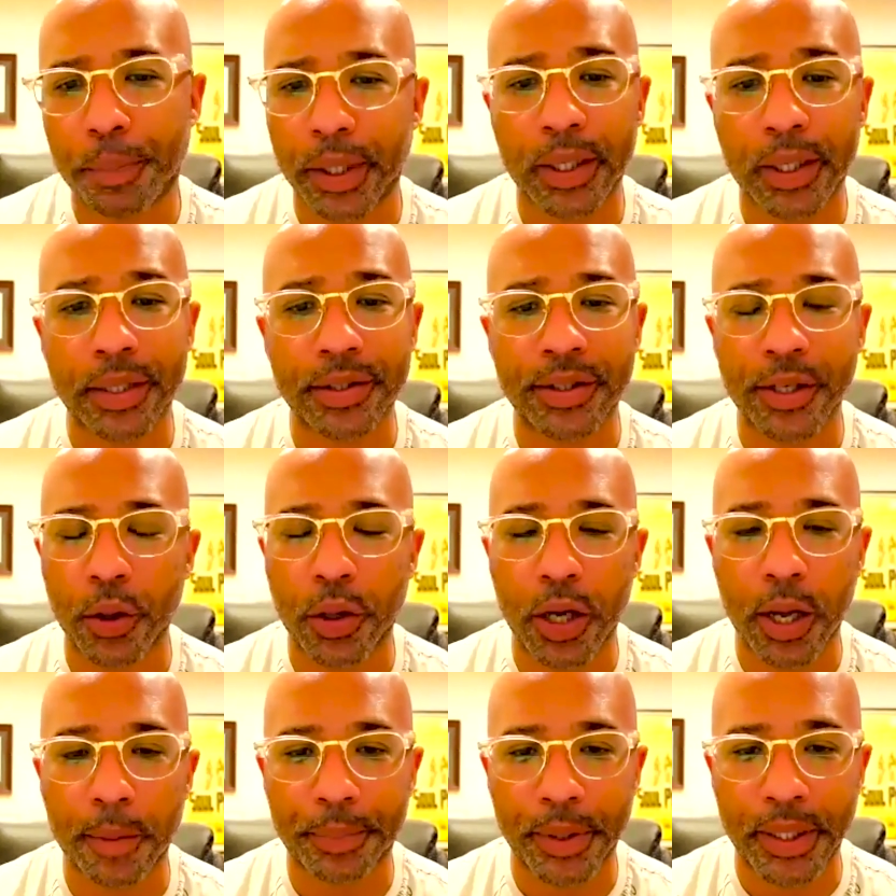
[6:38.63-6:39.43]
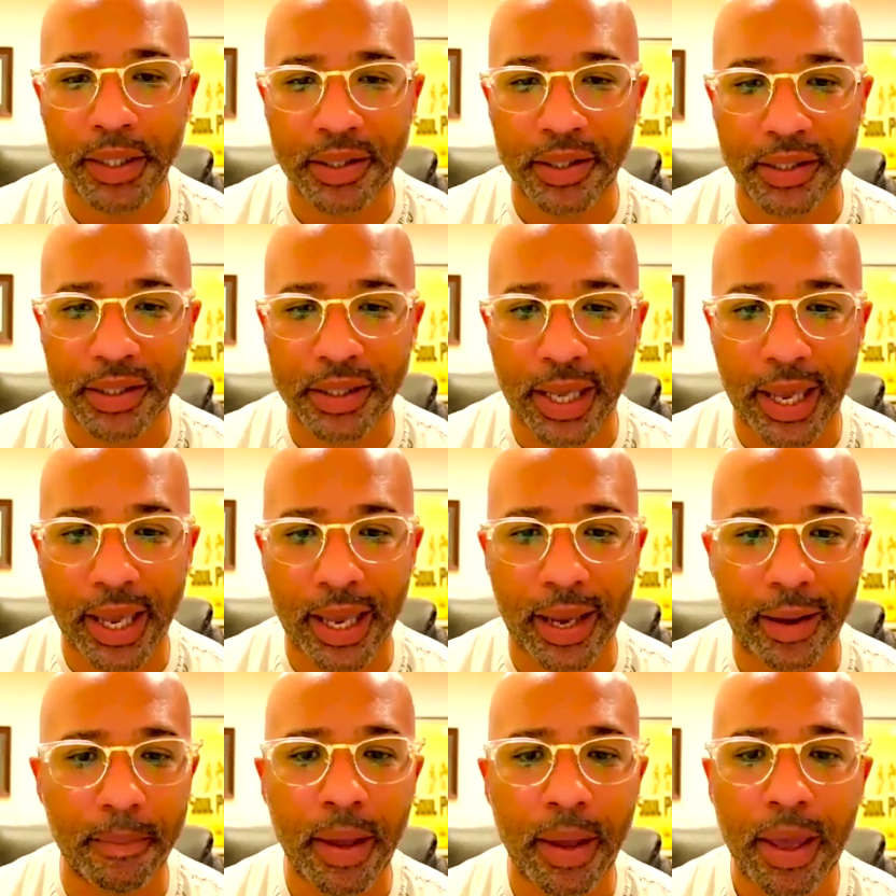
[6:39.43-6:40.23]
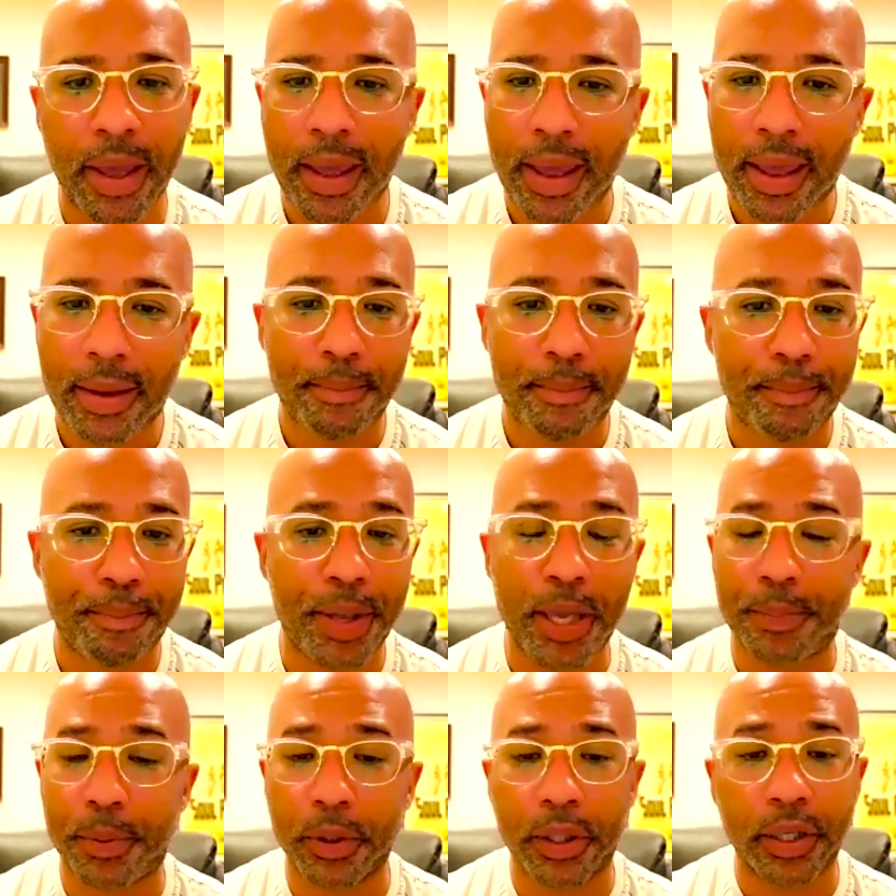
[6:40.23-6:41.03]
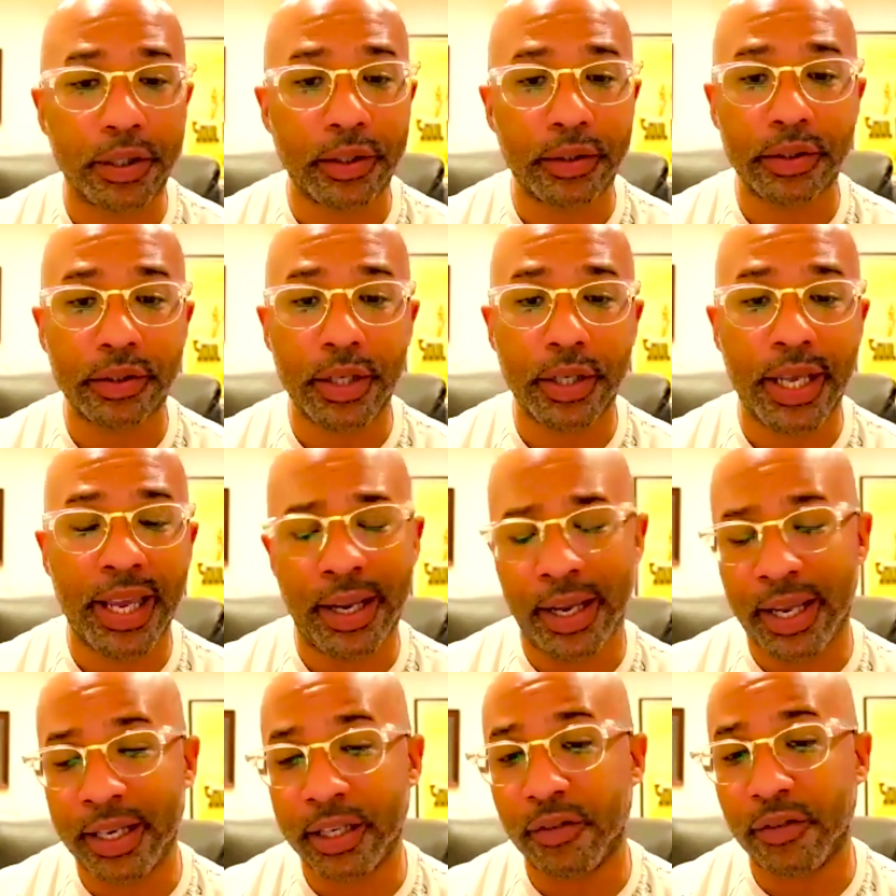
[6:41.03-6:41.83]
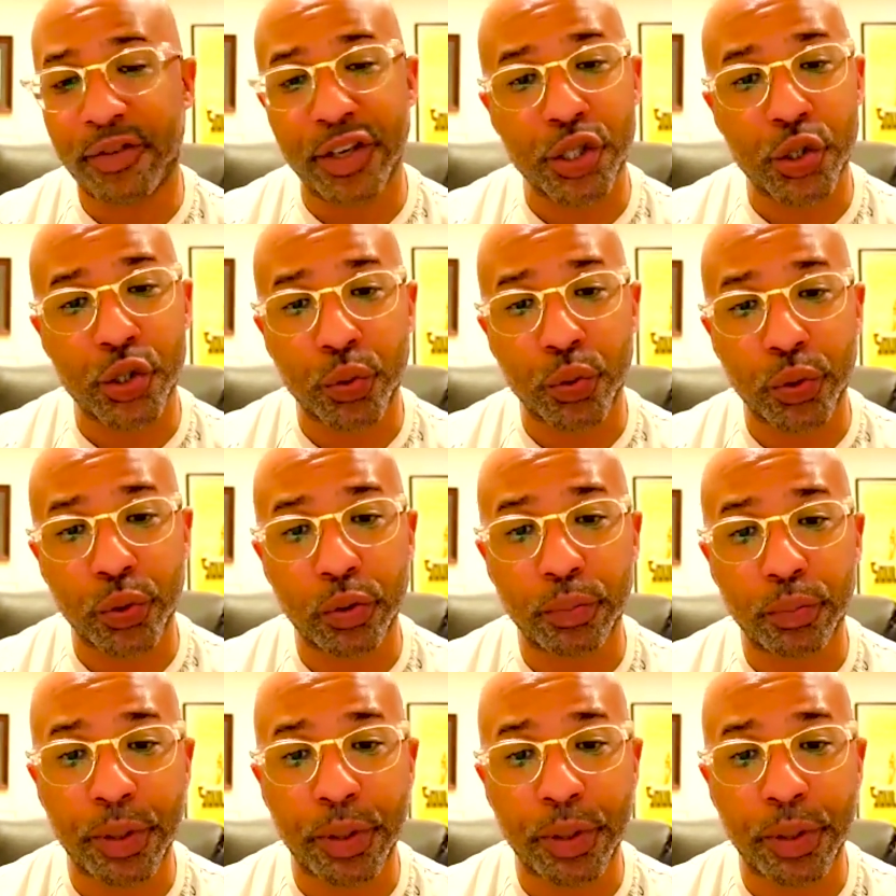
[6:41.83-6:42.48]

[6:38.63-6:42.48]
Because no company is the same. People are individual.